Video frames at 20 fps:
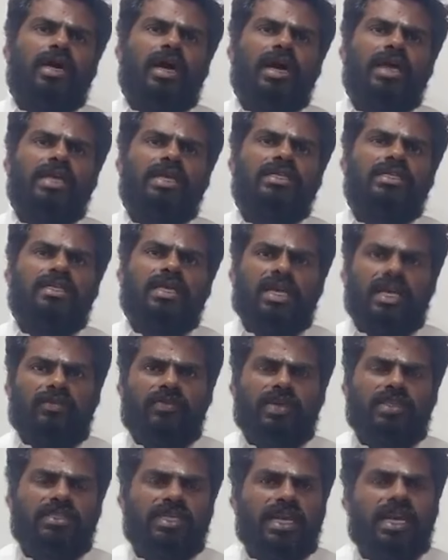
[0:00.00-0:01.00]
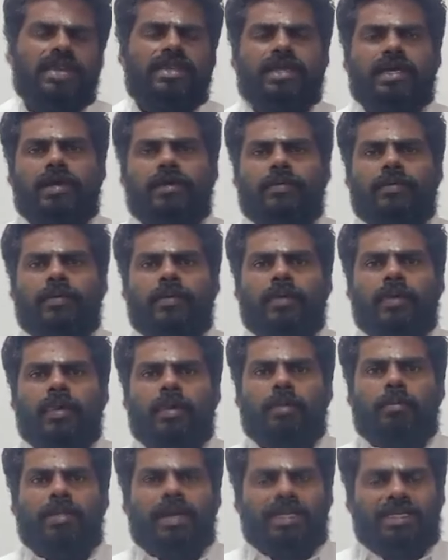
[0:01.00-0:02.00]
the highest grievous nature.
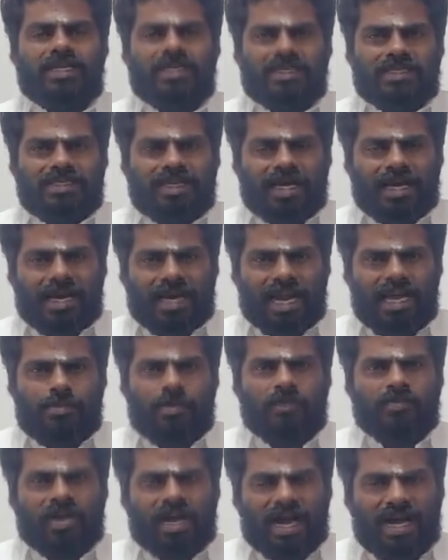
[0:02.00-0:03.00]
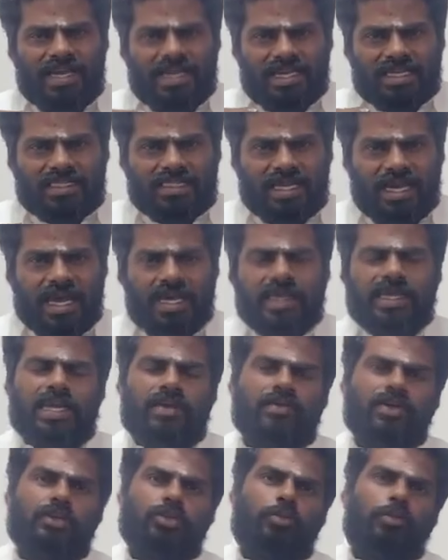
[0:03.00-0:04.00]
But this is a crime of the highest nature.
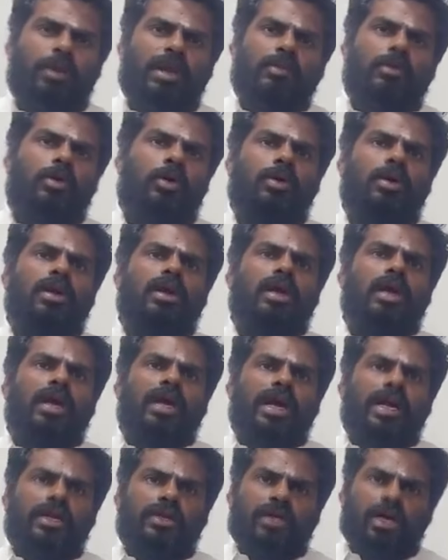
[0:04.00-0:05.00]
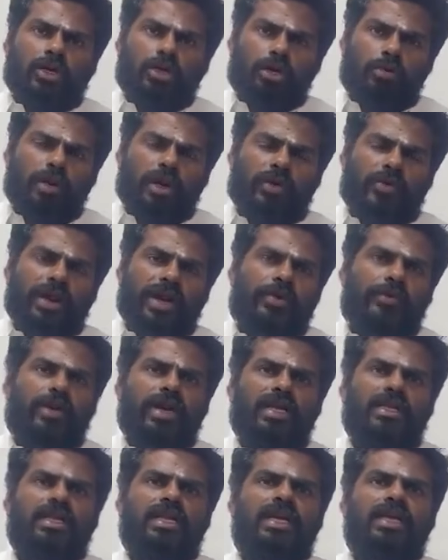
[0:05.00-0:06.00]
Even Supreme Court in October
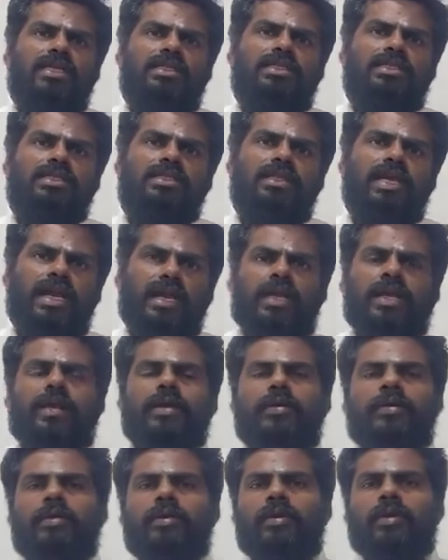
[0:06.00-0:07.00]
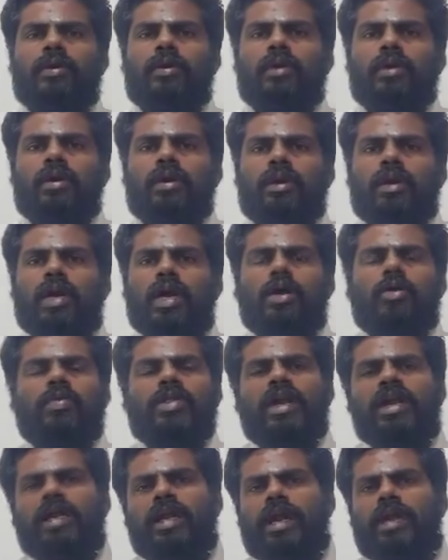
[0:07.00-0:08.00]
2023 has said. Now
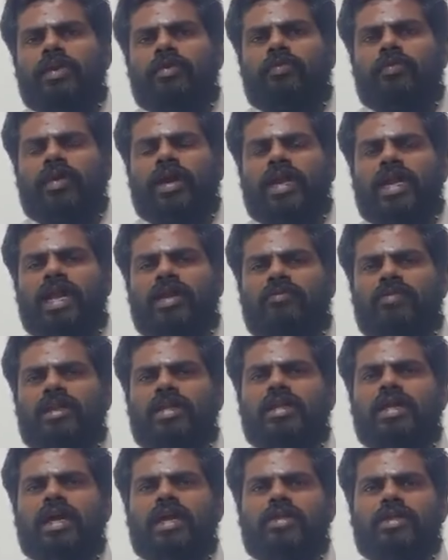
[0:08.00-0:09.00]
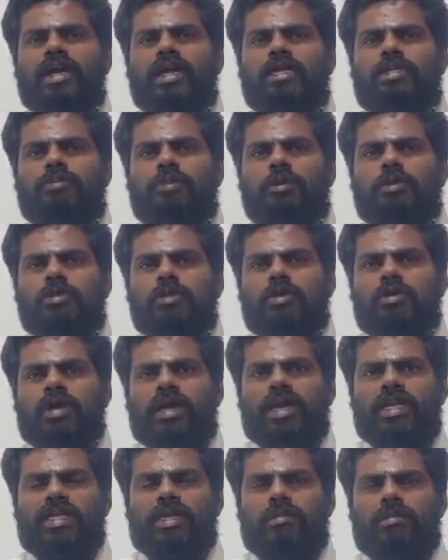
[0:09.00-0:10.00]
they are trying to find everything at their disposal to
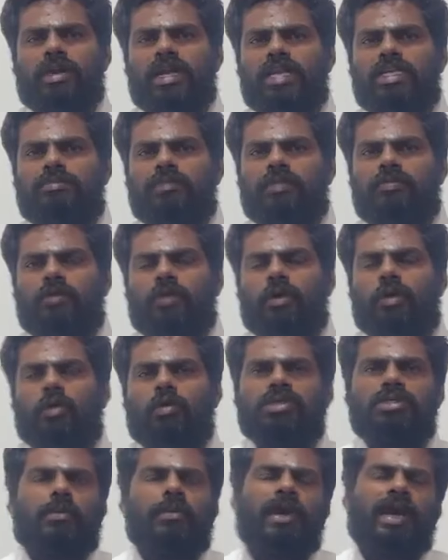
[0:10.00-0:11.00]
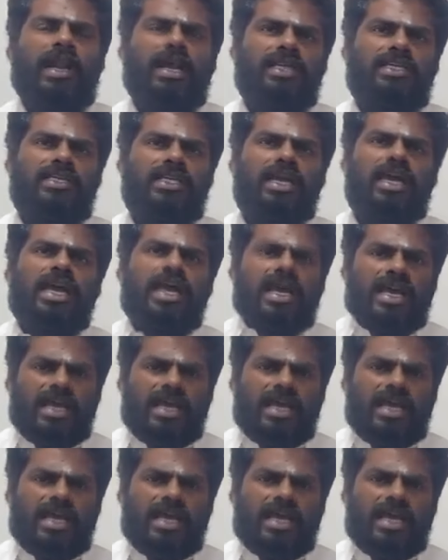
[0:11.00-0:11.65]
get them released before Lok Sabha election,